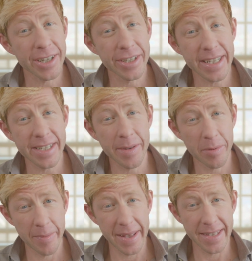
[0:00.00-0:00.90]
actually
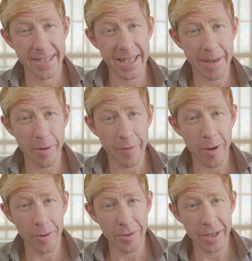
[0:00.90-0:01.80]
supplement the sleep of
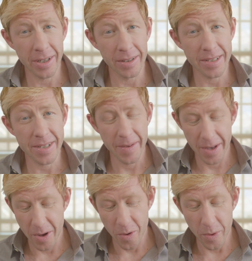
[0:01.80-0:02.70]
older adults?
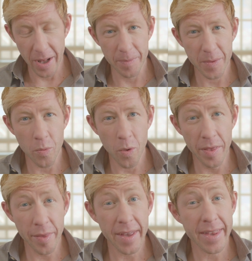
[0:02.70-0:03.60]
Well,
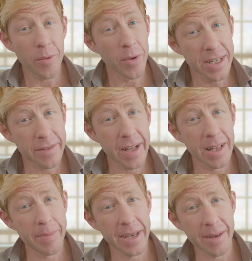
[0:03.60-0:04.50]
one thing that we're
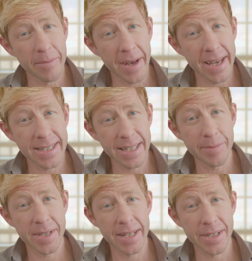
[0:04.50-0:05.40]
developing at my
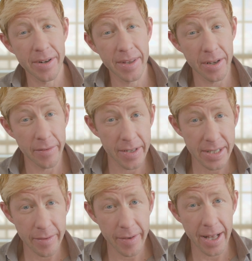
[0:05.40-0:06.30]
sleep center at the
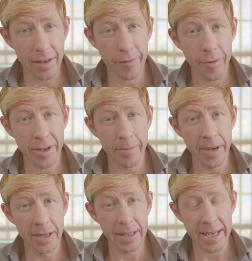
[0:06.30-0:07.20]
University of California,
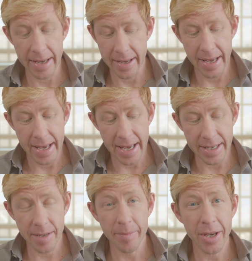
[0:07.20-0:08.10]
Berkeley,
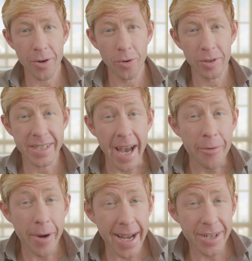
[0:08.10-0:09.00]
is something called
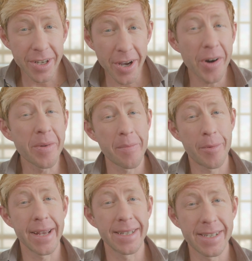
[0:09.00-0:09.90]
direct current
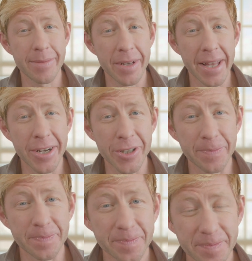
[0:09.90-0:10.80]
brain
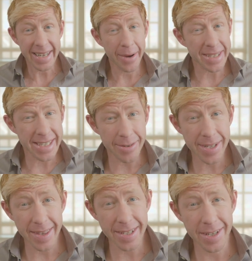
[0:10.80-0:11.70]
stimulation. Now, it
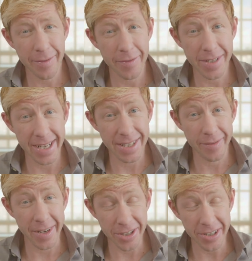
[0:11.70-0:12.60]
sounds like the stuff of science
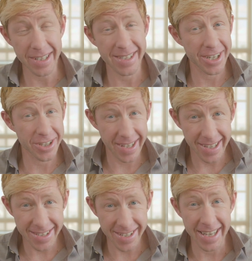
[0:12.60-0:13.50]
fiction. It's actually
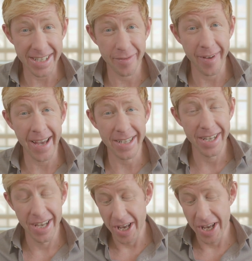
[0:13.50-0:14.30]
science fact.